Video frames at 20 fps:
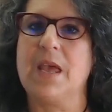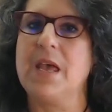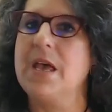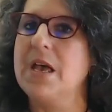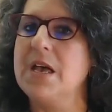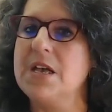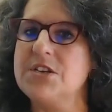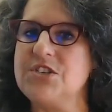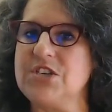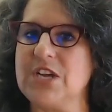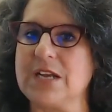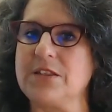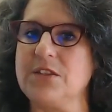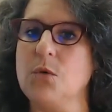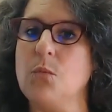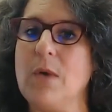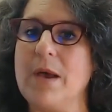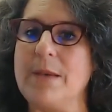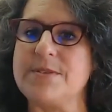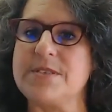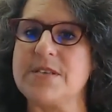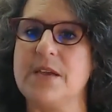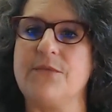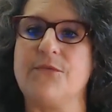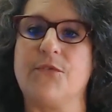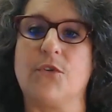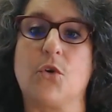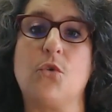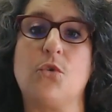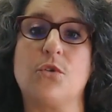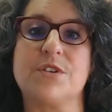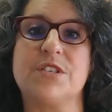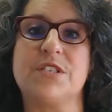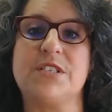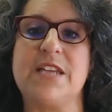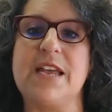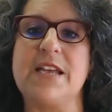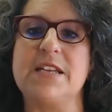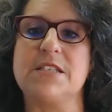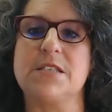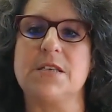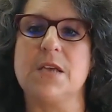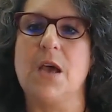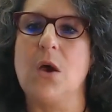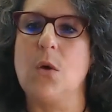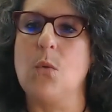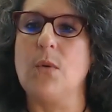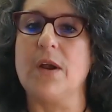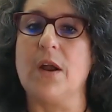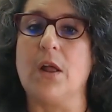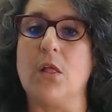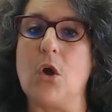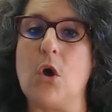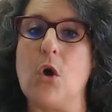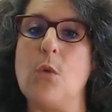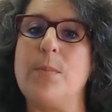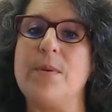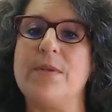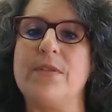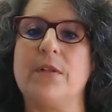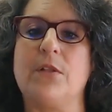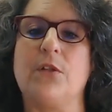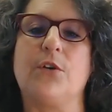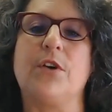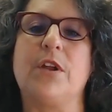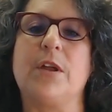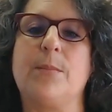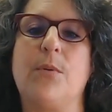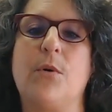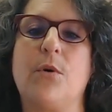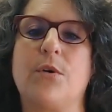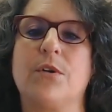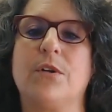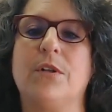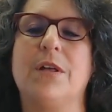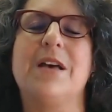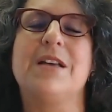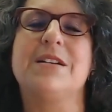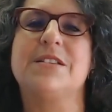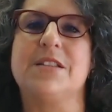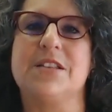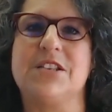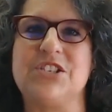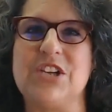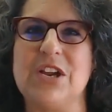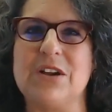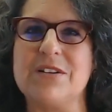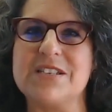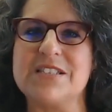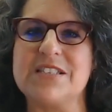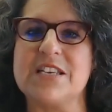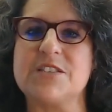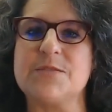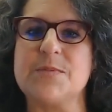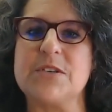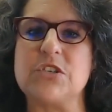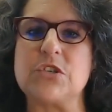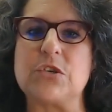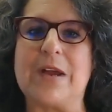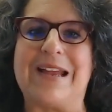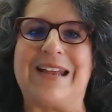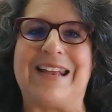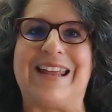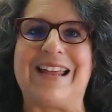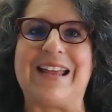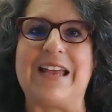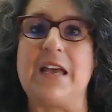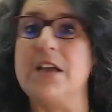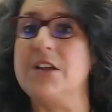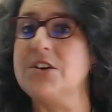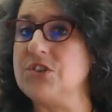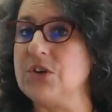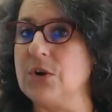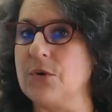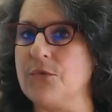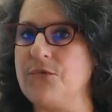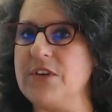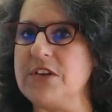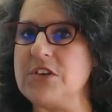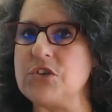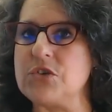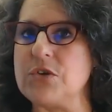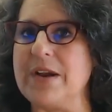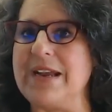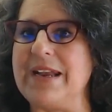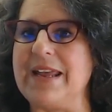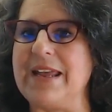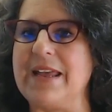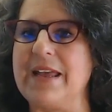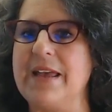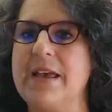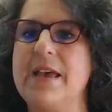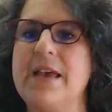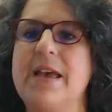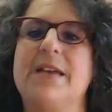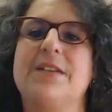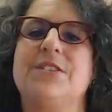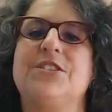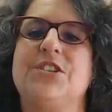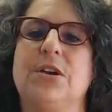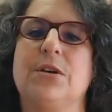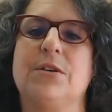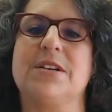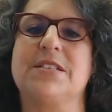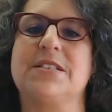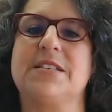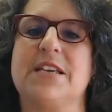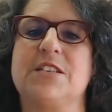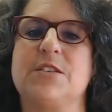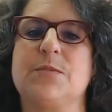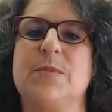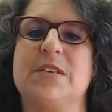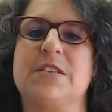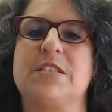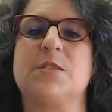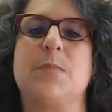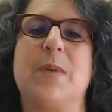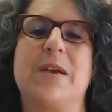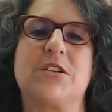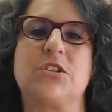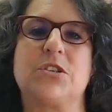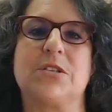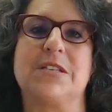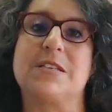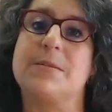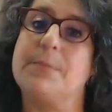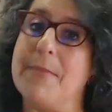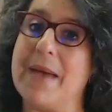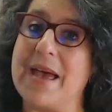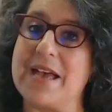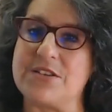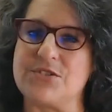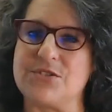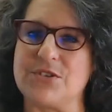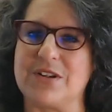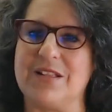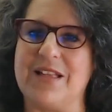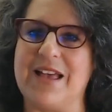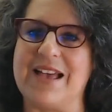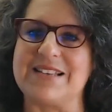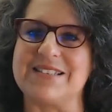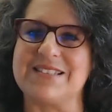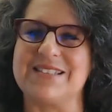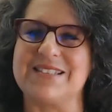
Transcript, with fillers: Check the website for course dates when I'll open the learning portal to the Chair Assessment Training, Chair Fit Training, and Chair Assessment Specialist Masterclass.